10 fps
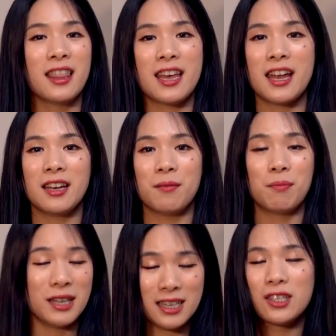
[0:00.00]
then
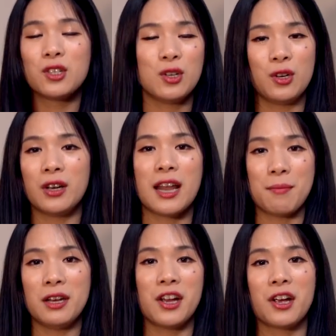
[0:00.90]
please do let
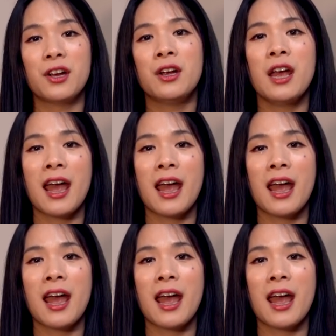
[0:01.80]
me know.